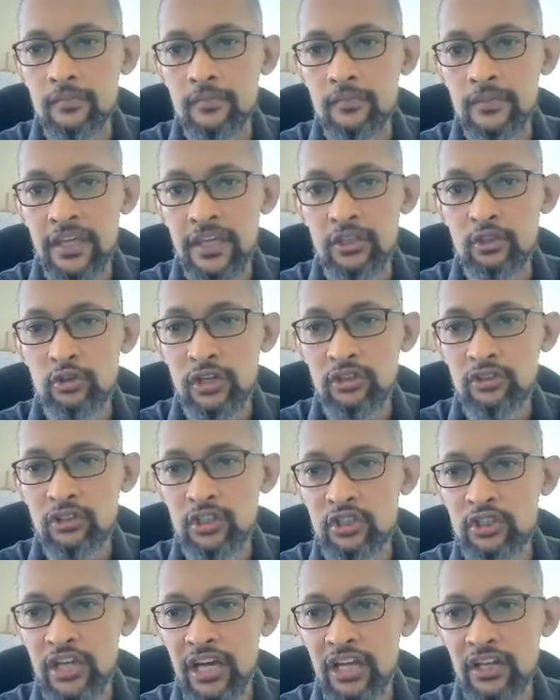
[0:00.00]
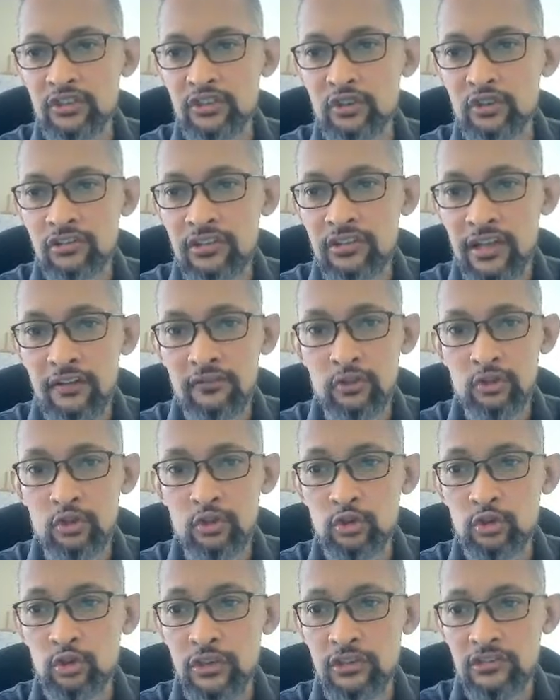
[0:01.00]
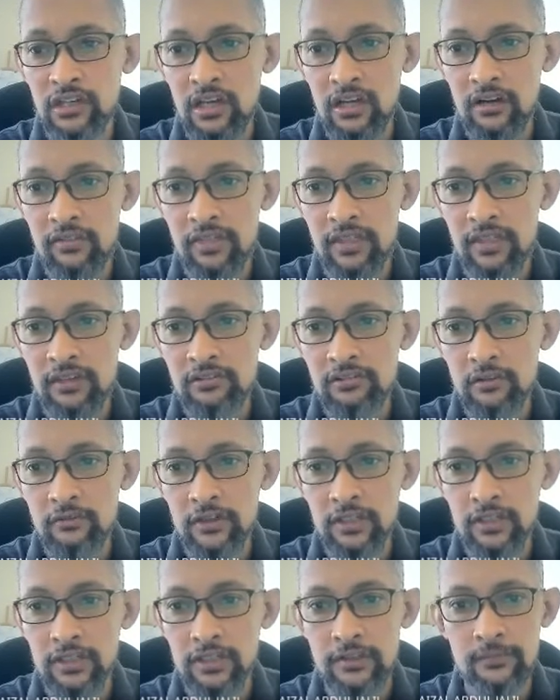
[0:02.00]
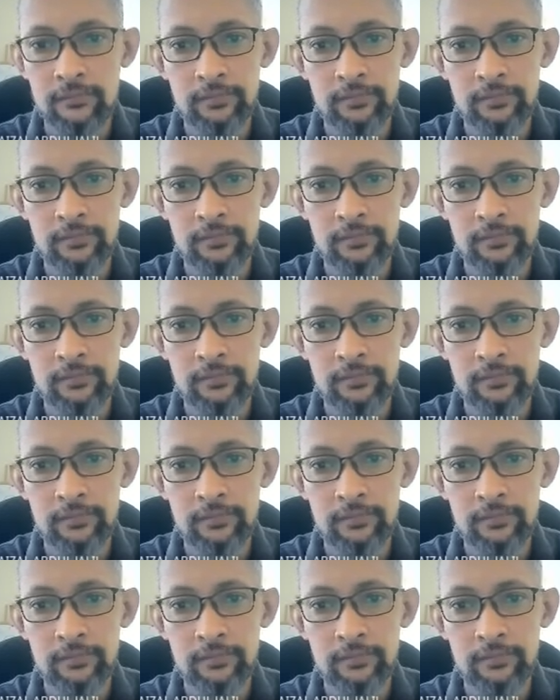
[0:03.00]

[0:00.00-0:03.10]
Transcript: Can you actually challenge yourself to do this kind of things over here?